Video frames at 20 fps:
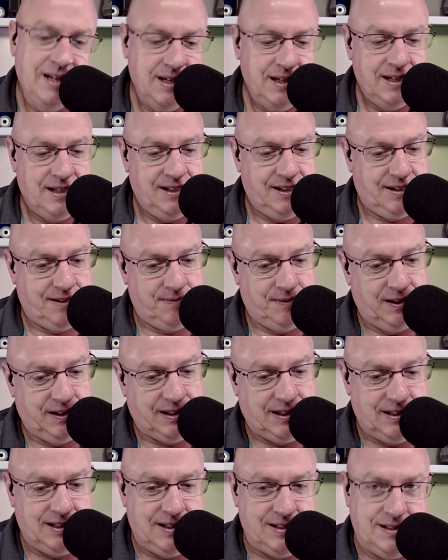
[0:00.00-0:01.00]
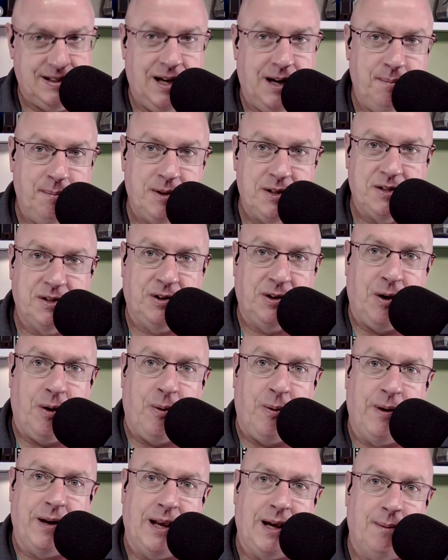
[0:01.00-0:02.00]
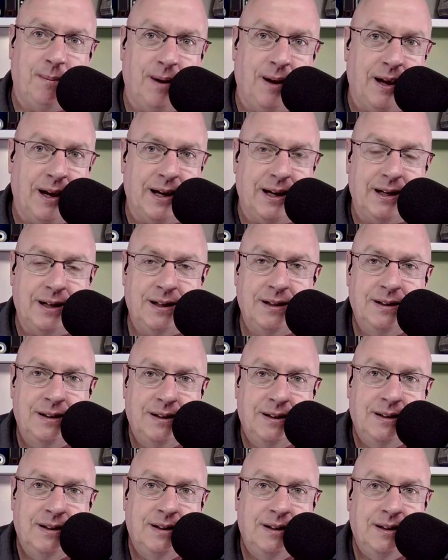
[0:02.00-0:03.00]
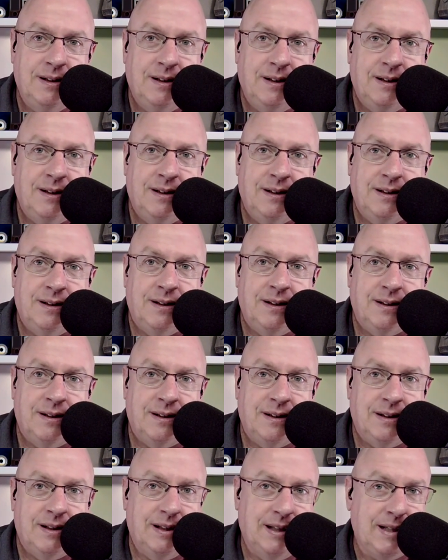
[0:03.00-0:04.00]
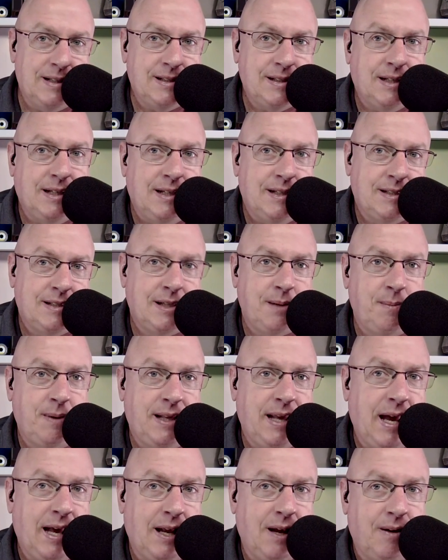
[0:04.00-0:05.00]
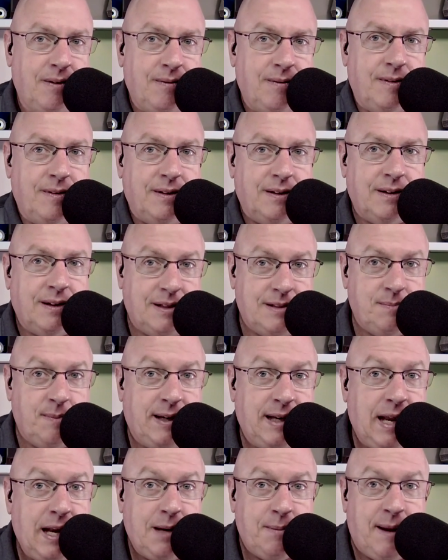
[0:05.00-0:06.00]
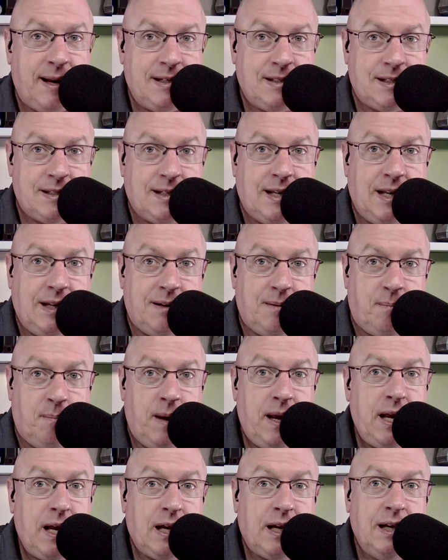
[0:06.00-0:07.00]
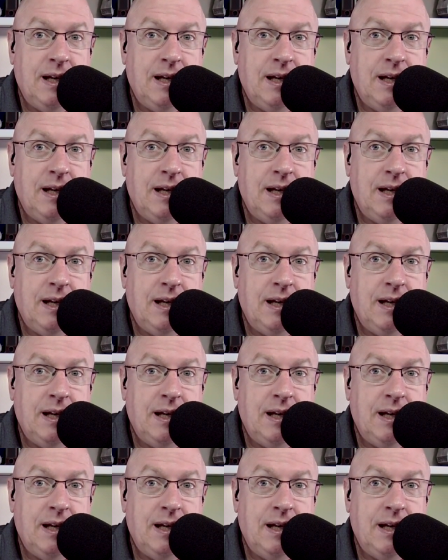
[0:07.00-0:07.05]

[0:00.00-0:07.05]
and I'm looking these numbers grow and I'm like, let's get some of that because my database is getting big.